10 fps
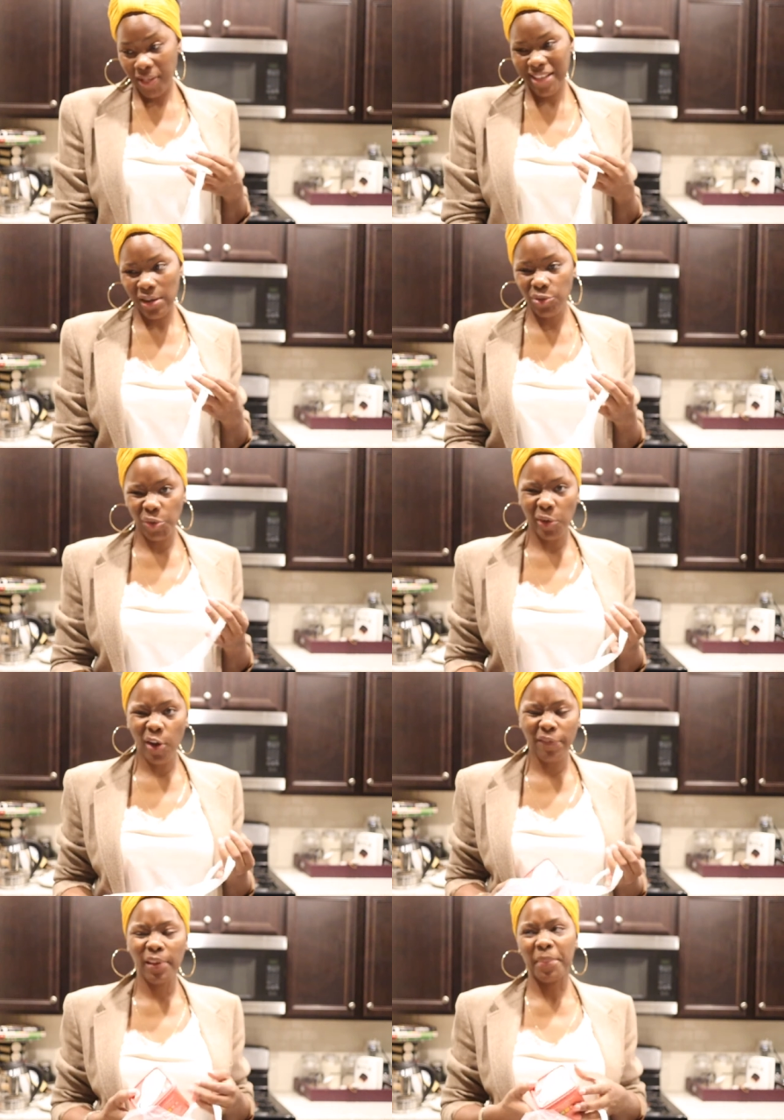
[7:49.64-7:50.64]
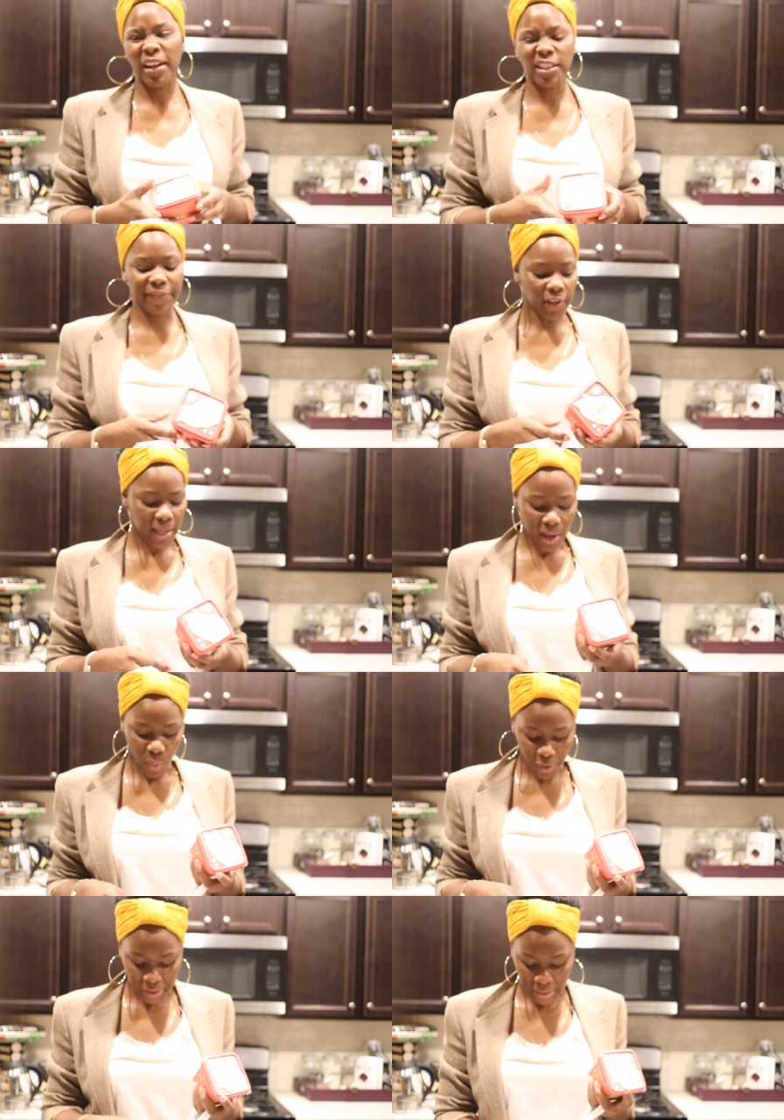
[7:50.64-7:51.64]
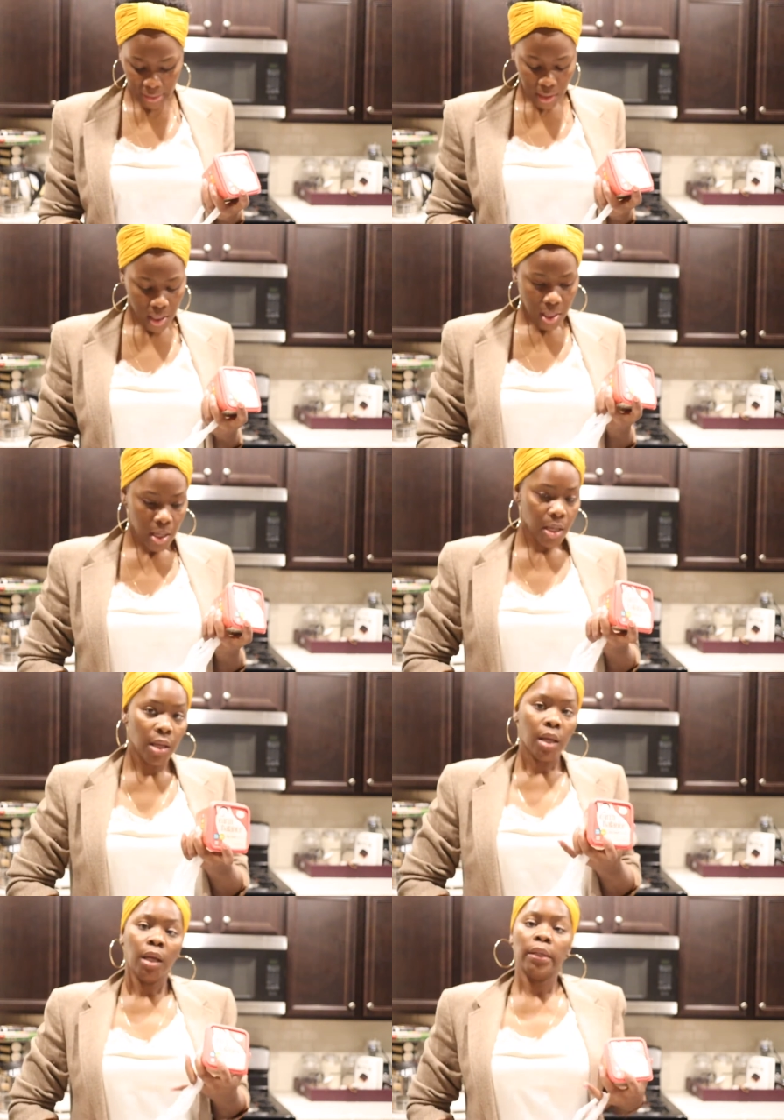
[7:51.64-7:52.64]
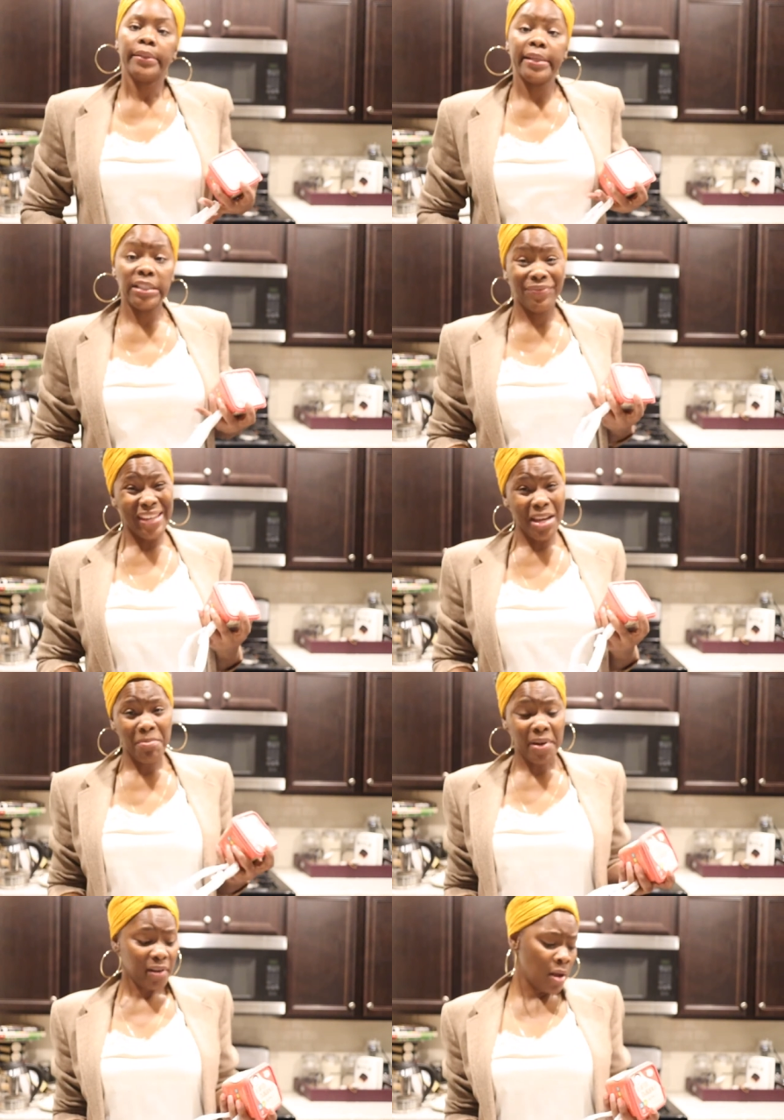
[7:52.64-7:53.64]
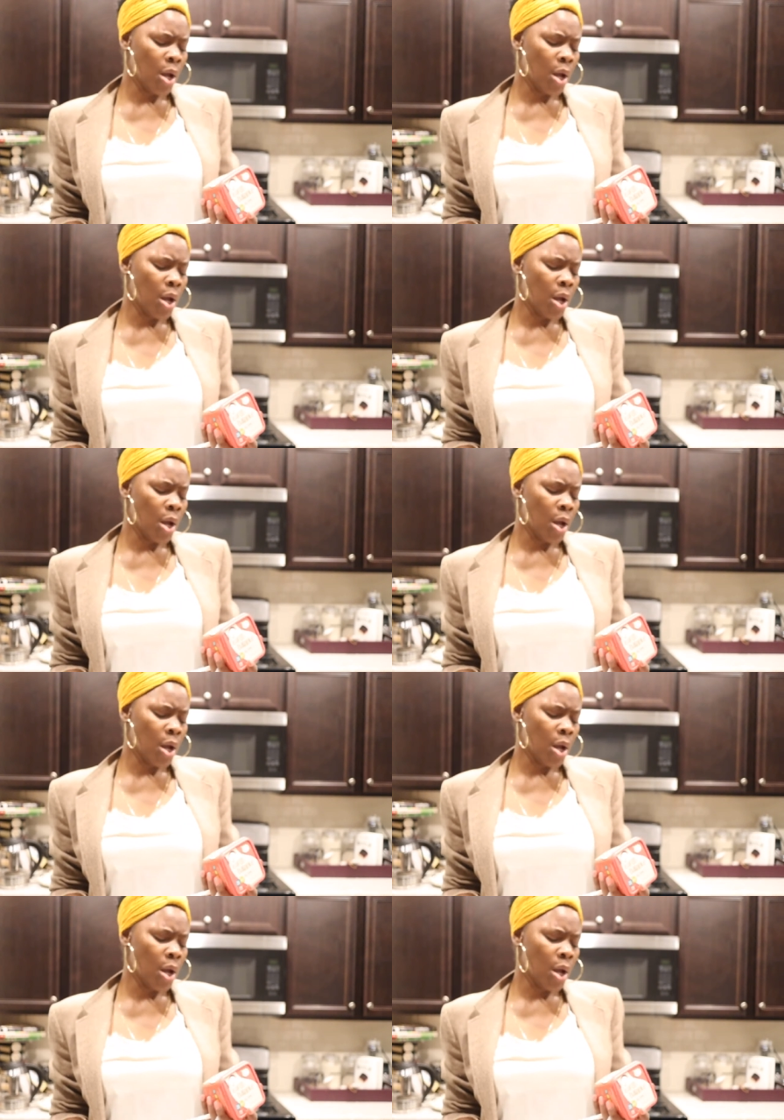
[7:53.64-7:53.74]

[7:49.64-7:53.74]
Cause I don't do it often, but I just felt like I wanted it. This vegan butter,